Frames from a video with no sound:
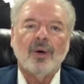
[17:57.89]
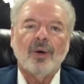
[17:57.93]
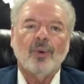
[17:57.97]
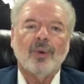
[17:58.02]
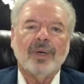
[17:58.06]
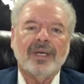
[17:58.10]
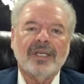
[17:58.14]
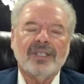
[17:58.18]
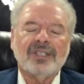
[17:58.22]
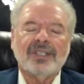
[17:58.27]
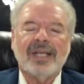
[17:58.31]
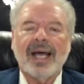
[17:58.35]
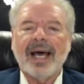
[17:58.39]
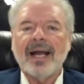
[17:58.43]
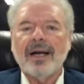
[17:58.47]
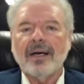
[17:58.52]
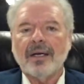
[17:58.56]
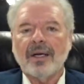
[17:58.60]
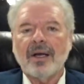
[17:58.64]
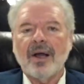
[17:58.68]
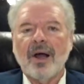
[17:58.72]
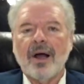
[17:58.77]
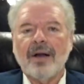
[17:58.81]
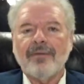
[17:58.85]
When he sat at
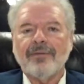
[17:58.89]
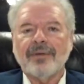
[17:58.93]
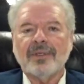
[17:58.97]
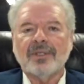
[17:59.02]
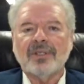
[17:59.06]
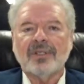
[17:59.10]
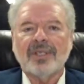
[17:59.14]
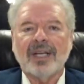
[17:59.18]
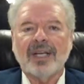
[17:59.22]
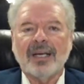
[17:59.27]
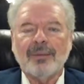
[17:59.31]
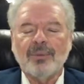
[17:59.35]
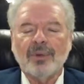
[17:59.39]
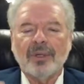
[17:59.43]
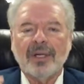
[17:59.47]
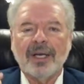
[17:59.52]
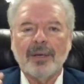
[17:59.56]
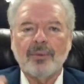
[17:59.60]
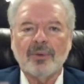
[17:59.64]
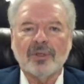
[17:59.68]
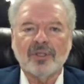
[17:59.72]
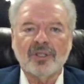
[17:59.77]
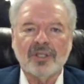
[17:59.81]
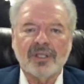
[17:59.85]
a conference table, he
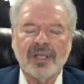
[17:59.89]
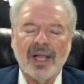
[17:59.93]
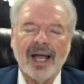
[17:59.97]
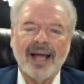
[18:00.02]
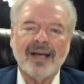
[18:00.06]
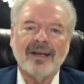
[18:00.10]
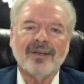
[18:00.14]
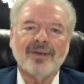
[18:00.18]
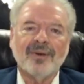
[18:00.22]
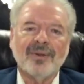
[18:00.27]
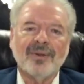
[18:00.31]
would slide under